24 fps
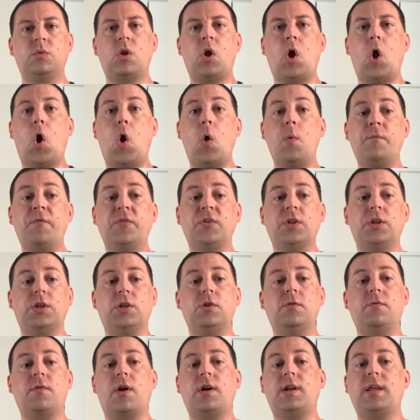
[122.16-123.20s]
Hopefully
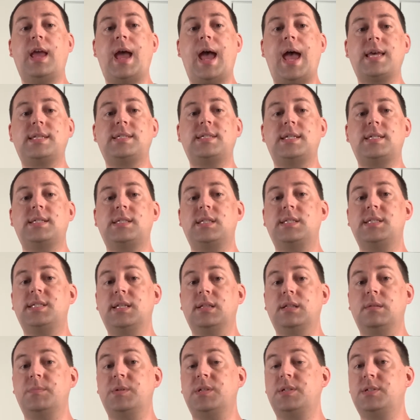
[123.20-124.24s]
you've already accessed the
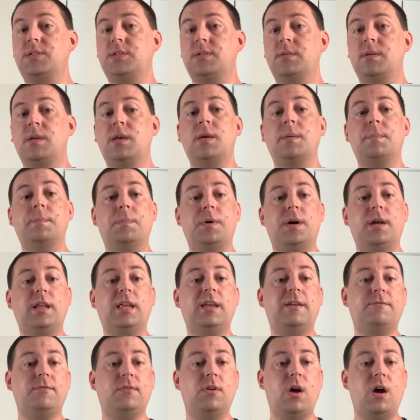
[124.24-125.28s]
syllabus, but
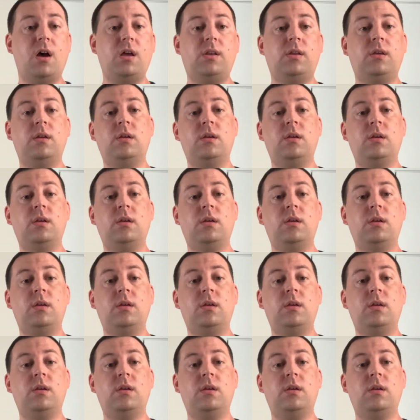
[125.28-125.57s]
if not,